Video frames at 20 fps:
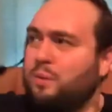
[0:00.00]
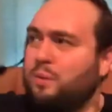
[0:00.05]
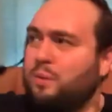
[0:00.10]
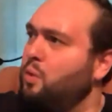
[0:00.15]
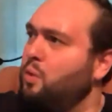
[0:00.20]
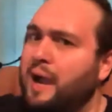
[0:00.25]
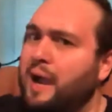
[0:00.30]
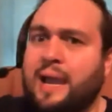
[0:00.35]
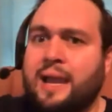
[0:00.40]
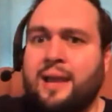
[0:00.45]
well,
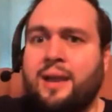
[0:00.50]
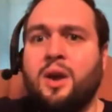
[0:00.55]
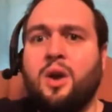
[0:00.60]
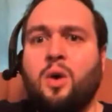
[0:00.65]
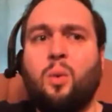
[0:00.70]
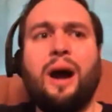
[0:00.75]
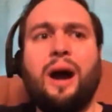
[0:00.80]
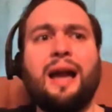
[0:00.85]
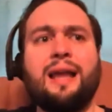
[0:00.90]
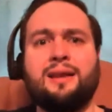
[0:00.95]

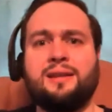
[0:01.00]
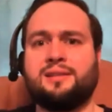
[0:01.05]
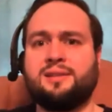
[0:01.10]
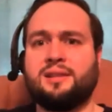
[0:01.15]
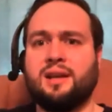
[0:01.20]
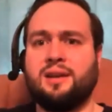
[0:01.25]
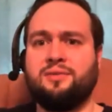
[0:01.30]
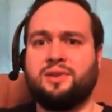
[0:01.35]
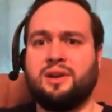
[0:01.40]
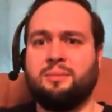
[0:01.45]
why did
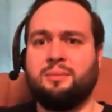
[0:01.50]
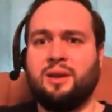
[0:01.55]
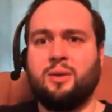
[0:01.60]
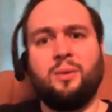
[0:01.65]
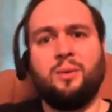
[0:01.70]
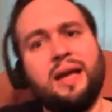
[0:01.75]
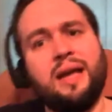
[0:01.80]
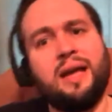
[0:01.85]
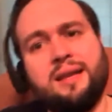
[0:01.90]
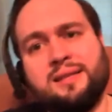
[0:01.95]
suffering begin?
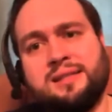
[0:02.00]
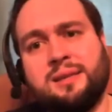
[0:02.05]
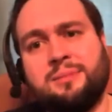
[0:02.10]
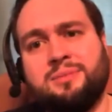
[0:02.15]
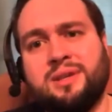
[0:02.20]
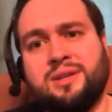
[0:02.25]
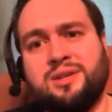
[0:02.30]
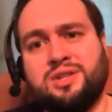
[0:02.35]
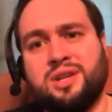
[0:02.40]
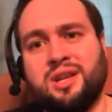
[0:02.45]
Why did
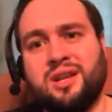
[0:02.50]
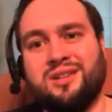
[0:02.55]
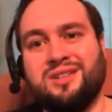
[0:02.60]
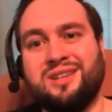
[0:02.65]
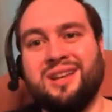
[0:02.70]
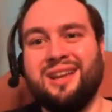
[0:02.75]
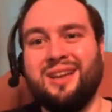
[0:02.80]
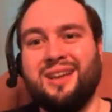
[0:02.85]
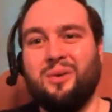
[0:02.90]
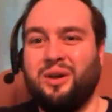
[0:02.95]
something change?
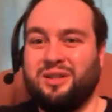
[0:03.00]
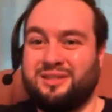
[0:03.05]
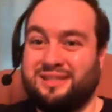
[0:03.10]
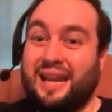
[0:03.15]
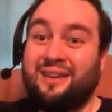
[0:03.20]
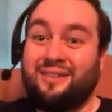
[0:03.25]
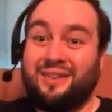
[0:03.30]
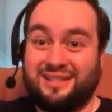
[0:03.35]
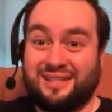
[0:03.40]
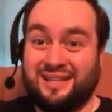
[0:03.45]
Well,
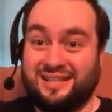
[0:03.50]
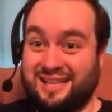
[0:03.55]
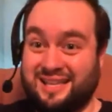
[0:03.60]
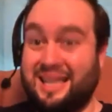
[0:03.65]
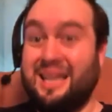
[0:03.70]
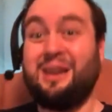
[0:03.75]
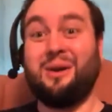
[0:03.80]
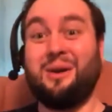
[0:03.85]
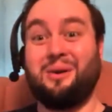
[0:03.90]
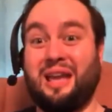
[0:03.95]
technically it's because the
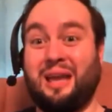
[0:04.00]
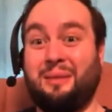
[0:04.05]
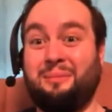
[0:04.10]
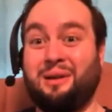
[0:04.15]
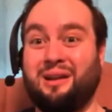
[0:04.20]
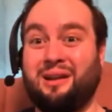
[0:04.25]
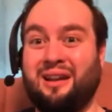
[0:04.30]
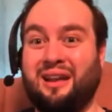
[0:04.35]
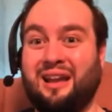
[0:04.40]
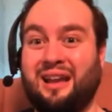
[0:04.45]
ego came
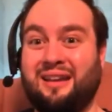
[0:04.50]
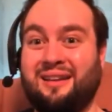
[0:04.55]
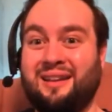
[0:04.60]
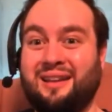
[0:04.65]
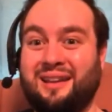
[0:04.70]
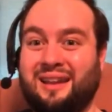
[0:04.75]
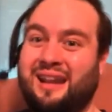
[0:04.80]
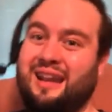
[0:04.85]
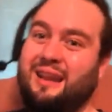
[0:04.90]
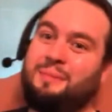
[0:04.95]
online,
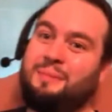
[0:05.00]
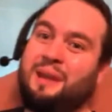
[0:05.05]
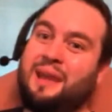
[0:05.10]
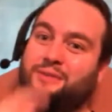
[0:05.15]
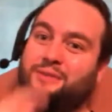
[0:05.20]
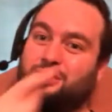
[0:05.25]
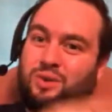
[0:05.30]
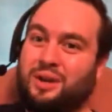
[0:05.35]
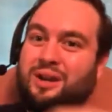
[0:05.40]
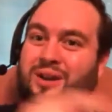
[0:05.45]
and it may have
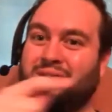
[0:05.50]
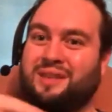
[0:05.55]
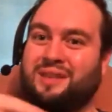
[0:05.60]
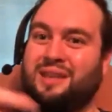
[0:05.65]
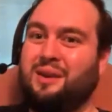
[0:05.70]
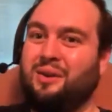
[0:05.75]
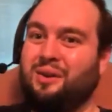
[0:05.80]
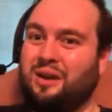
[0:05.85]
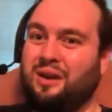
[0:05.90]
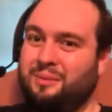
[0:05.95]
triggered the
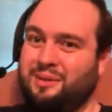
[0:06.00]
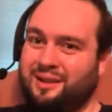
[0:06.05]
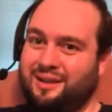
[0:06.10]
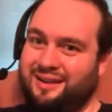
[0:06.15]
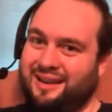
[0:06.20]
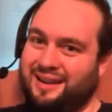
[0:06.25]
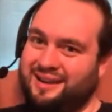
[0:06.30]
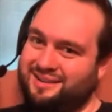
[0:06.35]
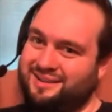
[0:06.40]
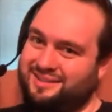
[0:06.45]
ego coming
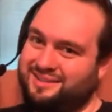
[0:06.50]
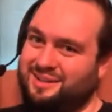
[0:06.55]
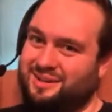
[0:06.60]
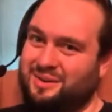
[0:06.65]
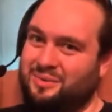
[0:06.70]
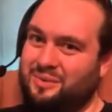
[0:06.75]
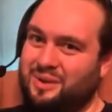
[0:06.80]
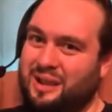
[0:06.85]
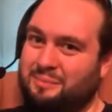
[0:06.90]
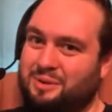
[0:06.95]
online in a
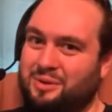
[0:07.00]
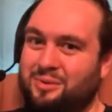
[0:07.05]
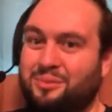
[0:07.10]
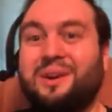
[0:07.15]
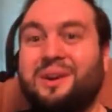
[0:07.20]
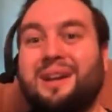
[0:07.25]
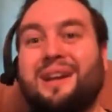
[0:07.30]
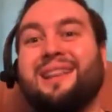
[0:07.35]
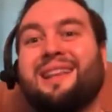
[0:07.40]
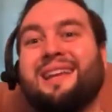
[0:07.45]
certain way, but
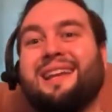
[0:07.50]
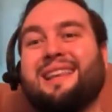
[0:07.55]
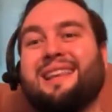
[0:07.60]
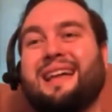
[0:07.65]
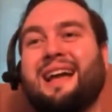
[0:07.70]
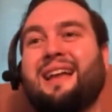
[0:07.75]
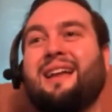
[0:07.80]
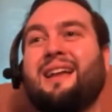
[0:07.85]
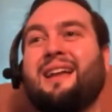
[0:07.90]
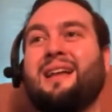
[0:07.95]
really
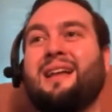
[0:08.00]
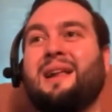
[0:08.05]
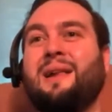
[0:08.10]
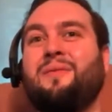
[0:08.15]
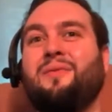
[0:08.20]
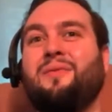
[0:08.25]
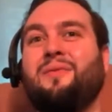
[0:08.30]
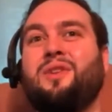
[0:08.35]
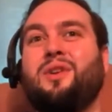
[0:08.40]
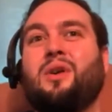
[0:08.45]
that
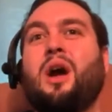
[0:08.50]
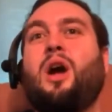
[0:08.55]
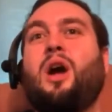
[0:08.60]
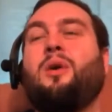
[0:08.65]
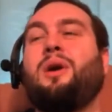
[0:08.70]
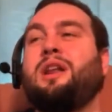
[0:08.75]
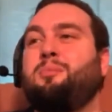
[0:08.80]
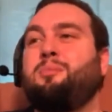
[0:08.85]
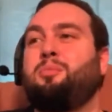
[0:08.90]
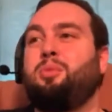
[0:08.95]
you're
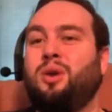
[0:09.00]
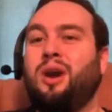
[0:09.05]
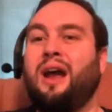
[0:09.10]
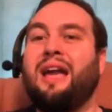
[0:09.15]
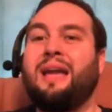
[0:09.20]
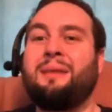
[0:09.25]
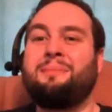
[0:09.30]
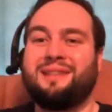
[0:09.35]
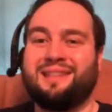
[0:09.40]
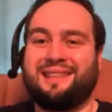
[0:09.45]
already
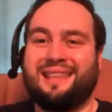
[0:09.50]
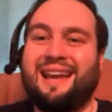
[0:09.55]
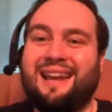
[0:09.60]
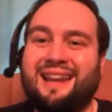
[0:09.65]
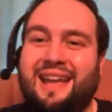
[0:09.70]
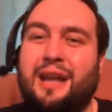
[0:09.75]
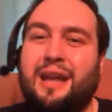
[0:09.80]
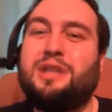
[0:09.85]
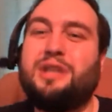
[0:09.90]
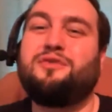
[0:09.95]
primed at that
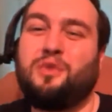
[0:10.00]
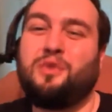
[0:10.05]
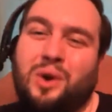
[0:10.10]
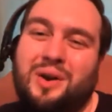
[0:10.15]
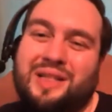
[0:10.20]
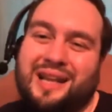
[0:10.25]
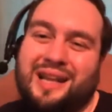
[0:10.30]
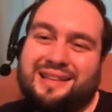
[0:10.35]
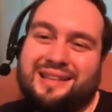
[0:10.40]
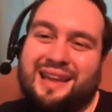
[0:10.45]
age for
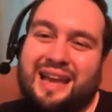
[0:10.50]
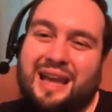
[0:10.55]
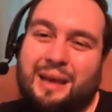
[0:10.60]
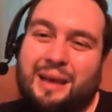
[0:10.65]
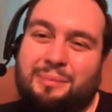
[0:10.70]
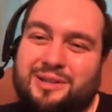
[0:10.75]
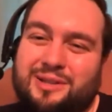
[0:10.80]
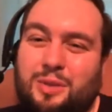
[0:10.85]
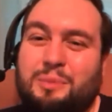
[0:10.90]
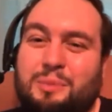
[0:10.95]
that to
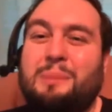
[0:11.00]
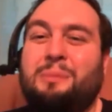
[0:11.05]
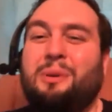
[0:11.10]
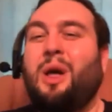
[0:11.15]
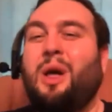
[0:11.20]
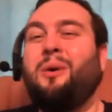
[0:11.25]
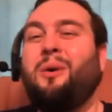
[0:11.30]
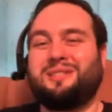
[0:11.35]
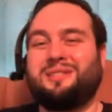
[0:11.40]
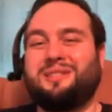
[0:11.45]
happen. So people
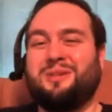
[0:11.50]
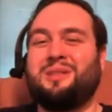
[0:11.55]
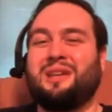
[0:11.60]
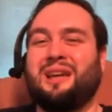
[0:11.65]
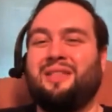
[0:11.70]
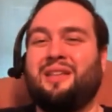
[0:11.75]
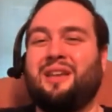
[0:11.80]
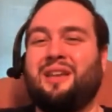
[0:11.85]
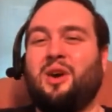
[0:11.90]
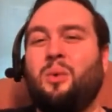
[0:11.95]
always do
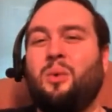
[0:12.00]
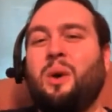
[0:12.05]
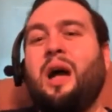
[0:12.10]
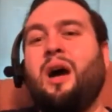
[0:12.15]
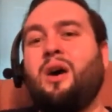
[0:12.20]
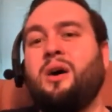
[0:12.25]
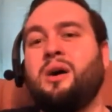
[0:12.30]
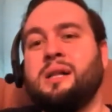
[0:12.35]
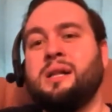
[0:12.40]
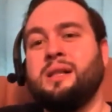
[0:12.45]
that. They go,
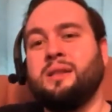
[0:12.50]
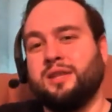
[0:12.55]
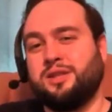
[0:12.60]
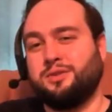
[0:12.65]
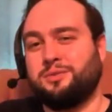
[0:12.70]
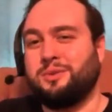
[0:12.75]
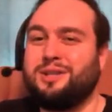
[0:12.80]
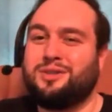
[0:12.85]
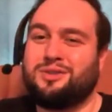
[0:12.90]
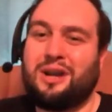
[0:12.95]
well, this
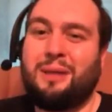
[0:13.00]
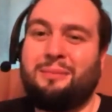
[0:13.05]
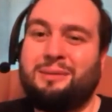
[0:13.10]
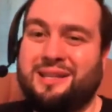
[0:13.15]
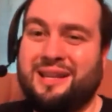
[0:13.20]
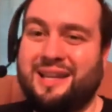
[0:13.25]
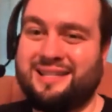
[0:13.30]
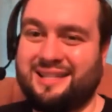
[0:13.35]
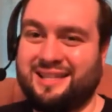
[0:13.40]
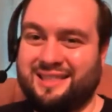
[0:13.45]
really
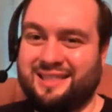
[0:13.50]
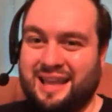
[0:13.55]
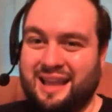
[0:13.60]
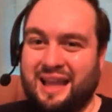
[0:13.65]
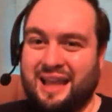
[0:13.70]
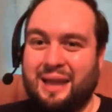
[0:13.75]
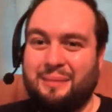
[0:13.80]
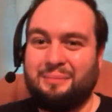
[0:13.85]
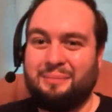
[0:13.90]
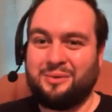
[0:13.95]
traumatizing thing
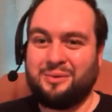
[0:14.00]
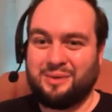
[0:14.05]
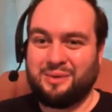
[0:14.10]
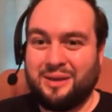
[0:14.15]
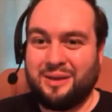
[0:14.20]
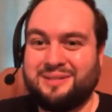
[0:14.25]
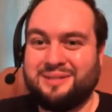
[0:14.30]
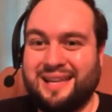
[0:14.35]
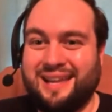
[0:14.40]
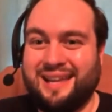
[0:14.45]
happened when I
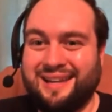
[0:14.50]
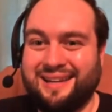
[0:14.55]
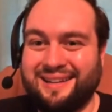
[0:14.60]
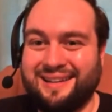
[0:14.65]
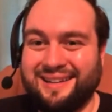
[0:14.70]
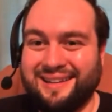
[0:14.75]
was 8.